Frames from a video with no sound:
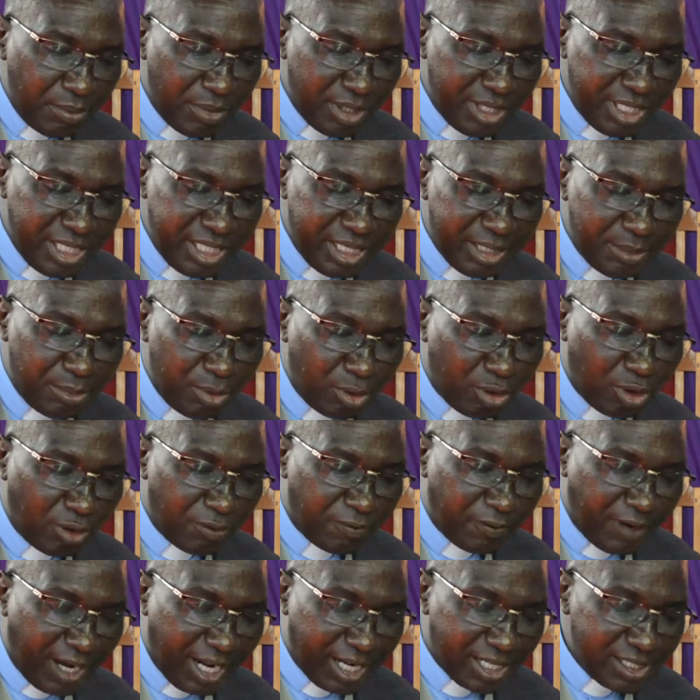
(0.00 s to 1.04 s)
in the book
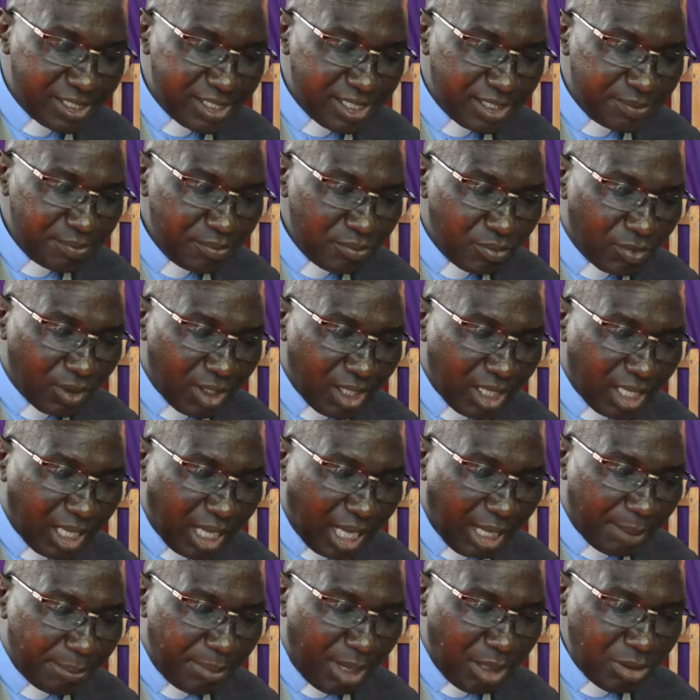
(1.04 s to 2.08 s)
of Acts
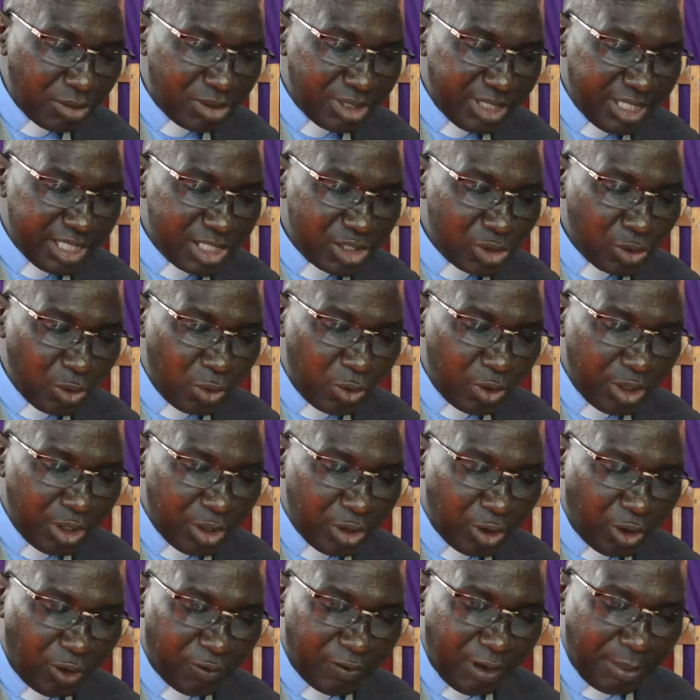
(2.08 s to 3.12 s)
about the story
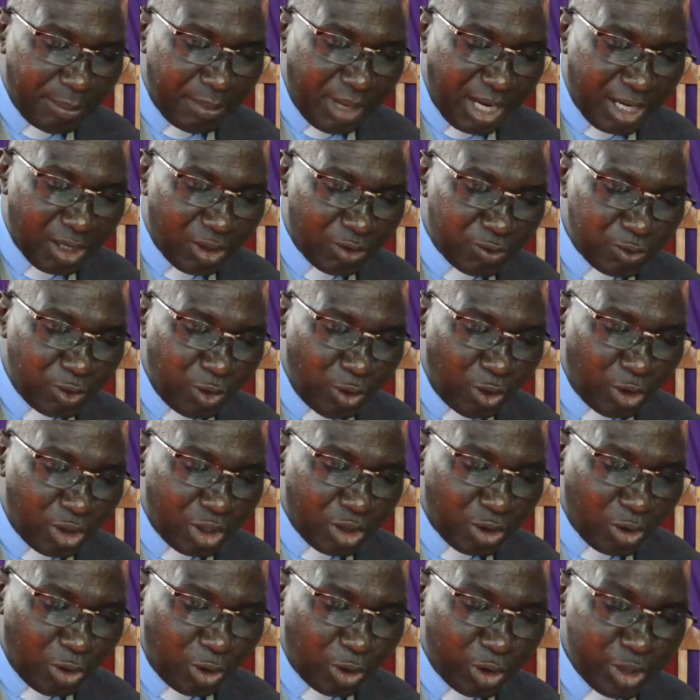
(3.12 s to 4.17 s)
of a man of
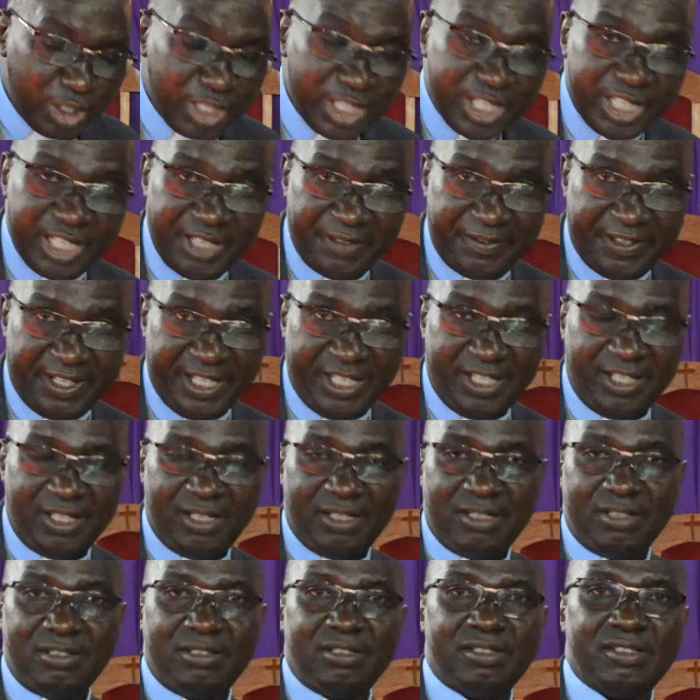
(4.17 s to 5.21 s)
God called Stephen.
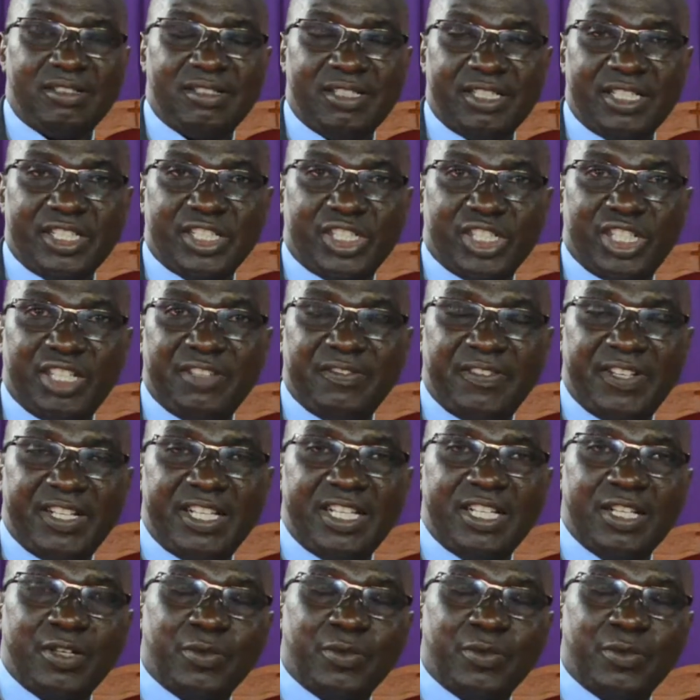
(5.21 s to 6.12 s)
Stephen,